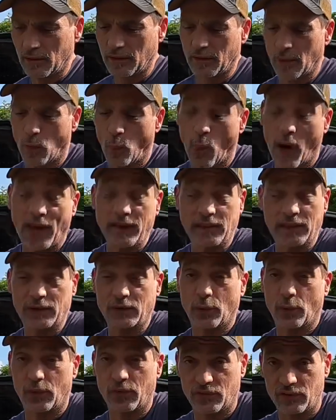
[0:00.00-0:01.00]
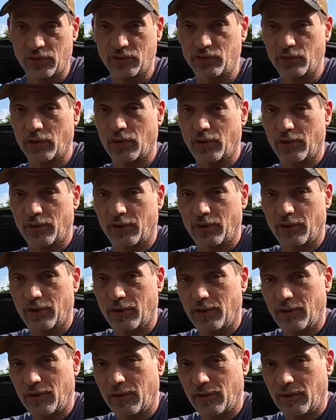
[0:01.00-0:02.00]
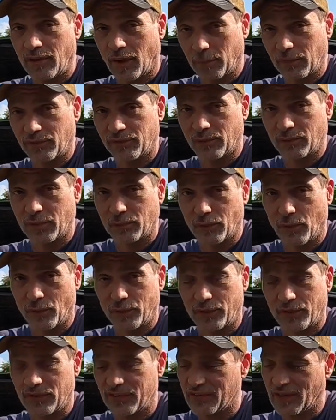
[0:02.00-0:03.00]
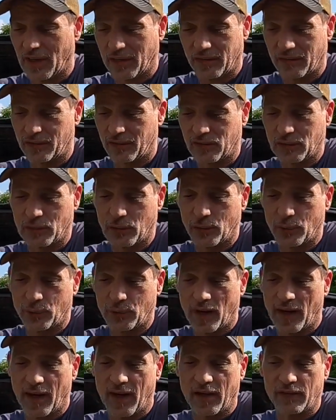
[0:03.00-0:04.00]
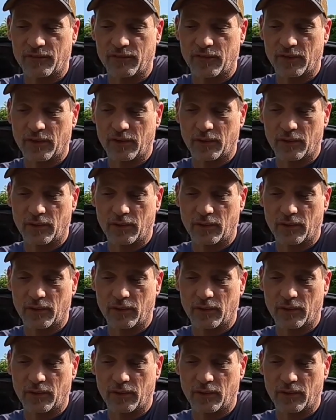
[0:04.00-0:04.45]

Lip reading: the whining noise that you hear coming from the motor, it's not under load. I have